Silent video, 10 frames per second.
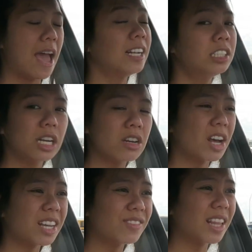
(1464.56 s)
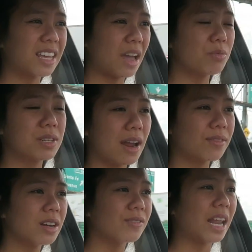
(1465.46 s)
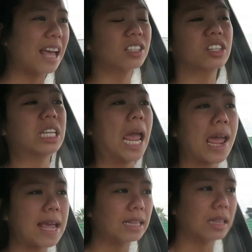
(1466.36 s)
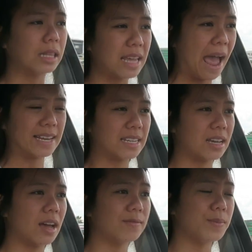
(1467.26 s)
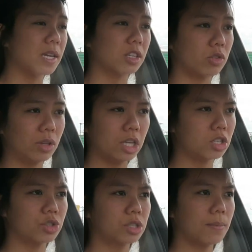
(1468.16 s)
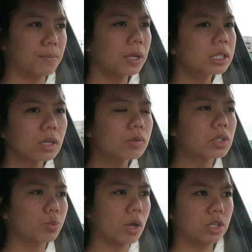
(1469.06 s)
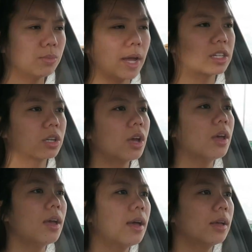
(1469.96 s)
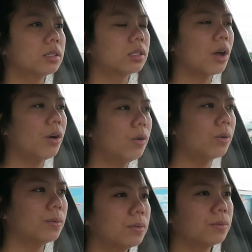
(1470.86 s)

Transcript: and not even like I would never even entertain the idea of being in a relationship because it was way too much. So